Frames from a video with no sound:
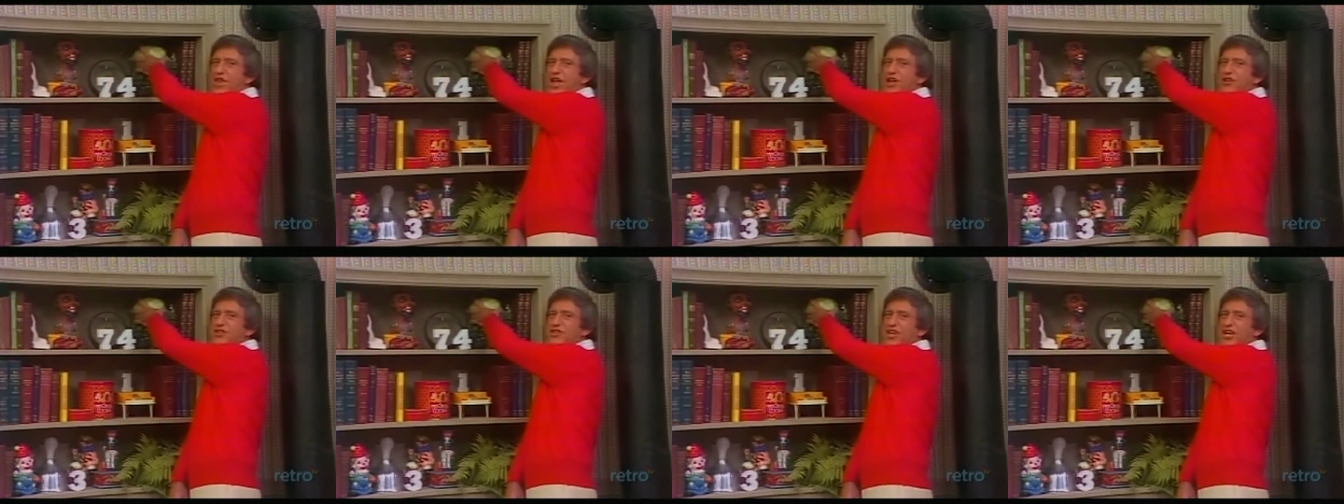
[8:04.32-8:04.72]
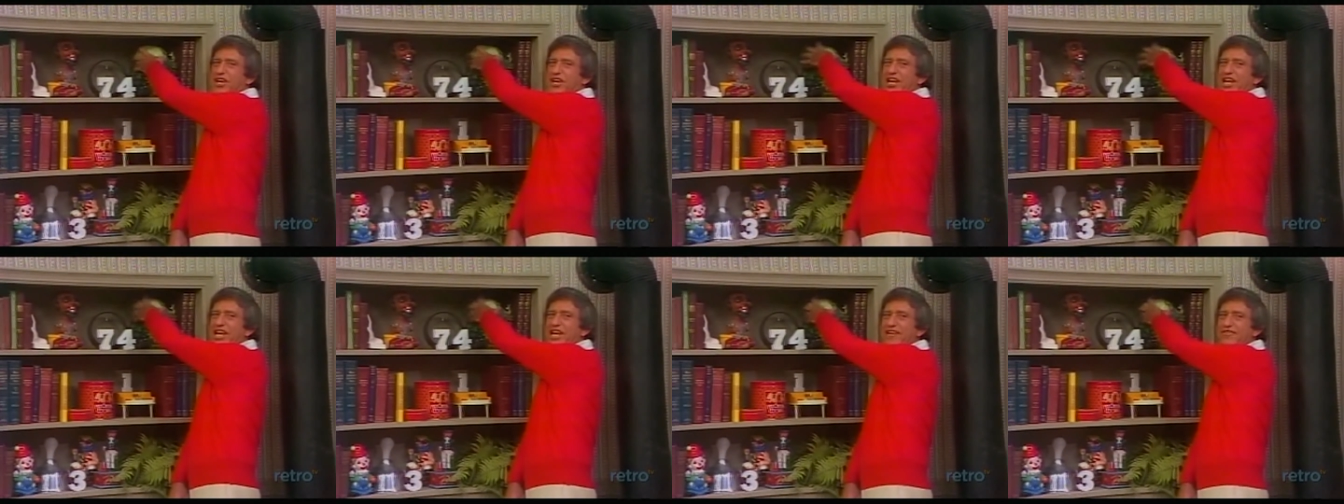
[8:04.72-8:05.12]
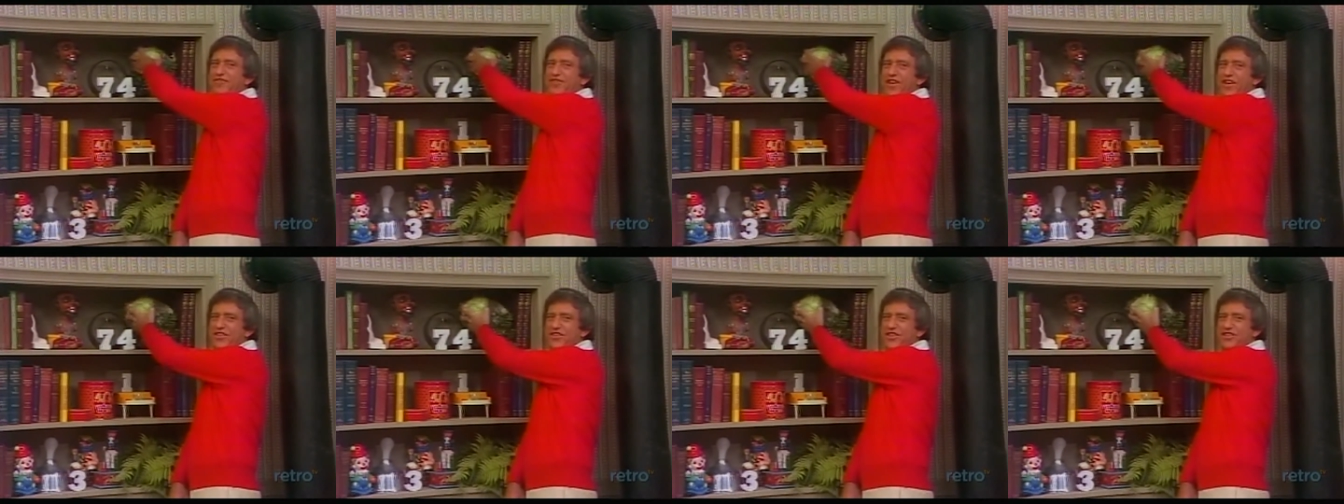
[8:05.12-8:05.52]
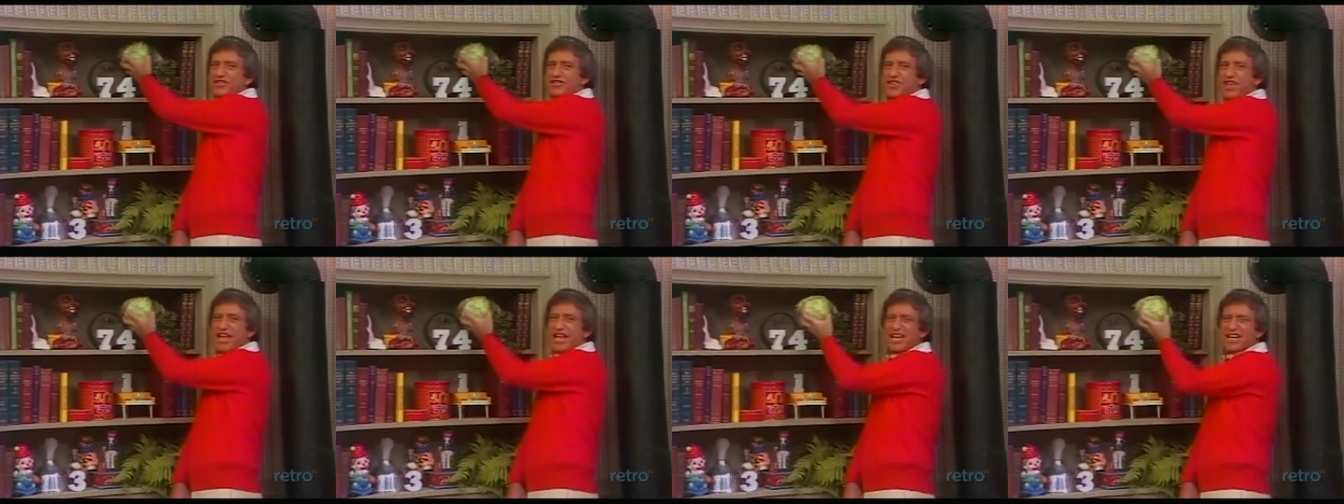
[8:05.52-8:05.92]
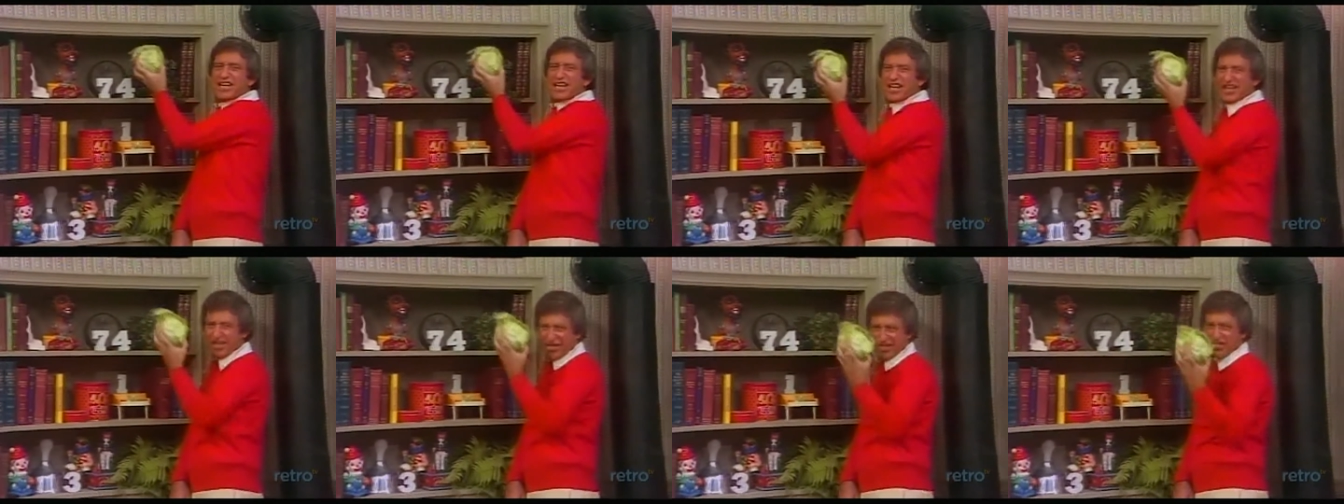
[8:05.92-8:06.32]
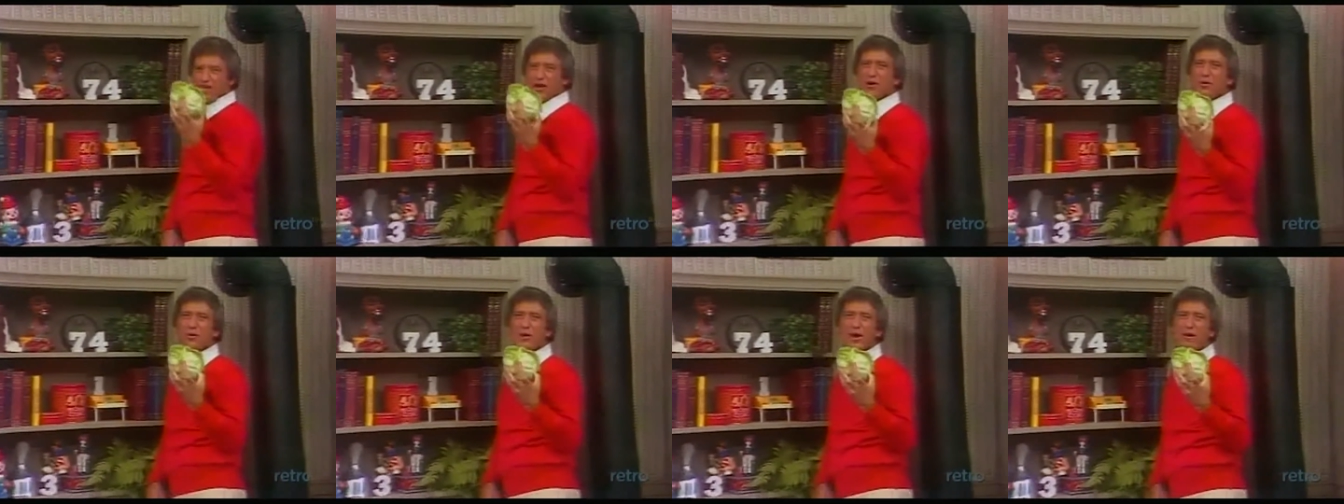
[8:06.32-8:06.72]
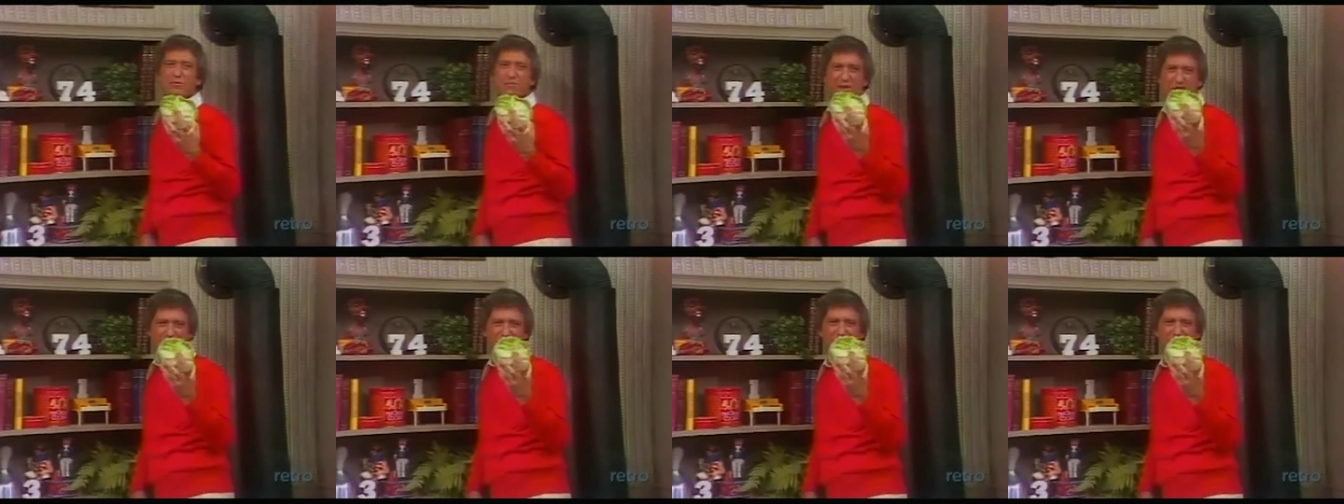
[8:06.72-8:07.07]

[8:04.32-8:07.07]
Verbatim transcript: They should leave this thing in the kitchen where it